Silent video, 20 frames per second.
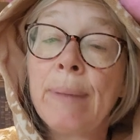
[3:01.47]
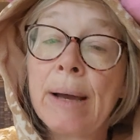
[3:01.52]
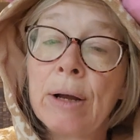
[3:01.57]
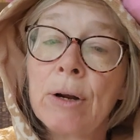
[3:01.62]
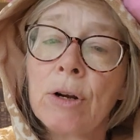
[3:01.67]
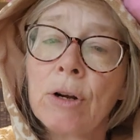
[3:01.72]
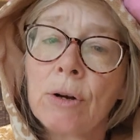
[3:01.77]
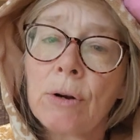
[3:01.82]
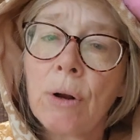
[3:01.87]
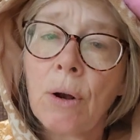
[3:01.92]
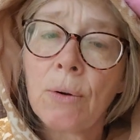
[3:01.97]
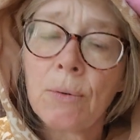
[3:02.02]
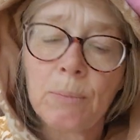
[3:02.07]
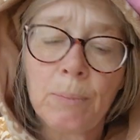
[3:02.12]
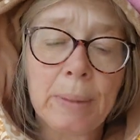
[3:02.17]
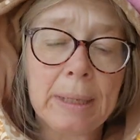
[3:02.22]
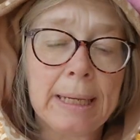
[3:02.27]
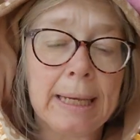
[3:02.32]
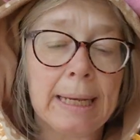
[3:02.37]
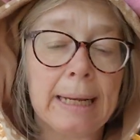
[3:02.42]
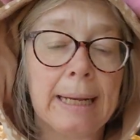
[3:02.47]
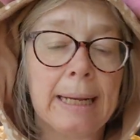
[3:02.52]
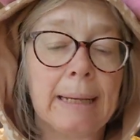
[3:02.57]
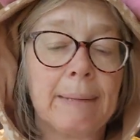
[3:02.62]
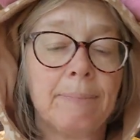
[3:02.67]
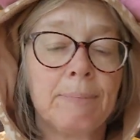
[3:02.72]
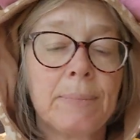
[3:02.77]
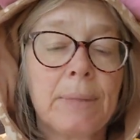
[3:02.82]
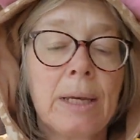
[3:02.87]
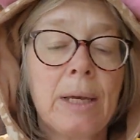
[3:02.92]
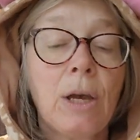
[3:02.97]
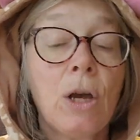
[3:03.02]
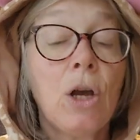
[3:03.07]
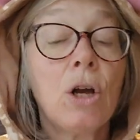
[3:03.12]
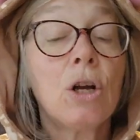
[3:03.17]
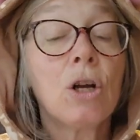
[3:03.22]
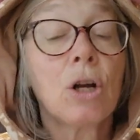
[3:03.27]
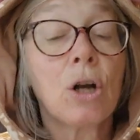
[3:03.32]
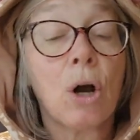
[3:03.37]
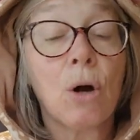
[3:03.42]
about her own beginning.
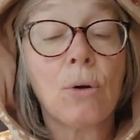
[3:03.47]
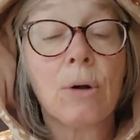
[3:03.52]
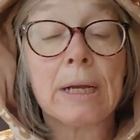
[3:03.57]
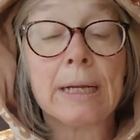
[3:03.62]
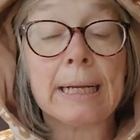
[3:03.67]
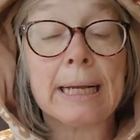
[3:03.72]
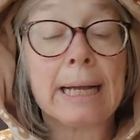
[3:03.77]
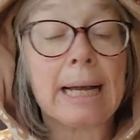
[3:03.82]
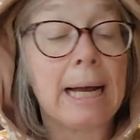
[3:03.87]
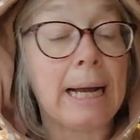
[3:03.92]
Coconut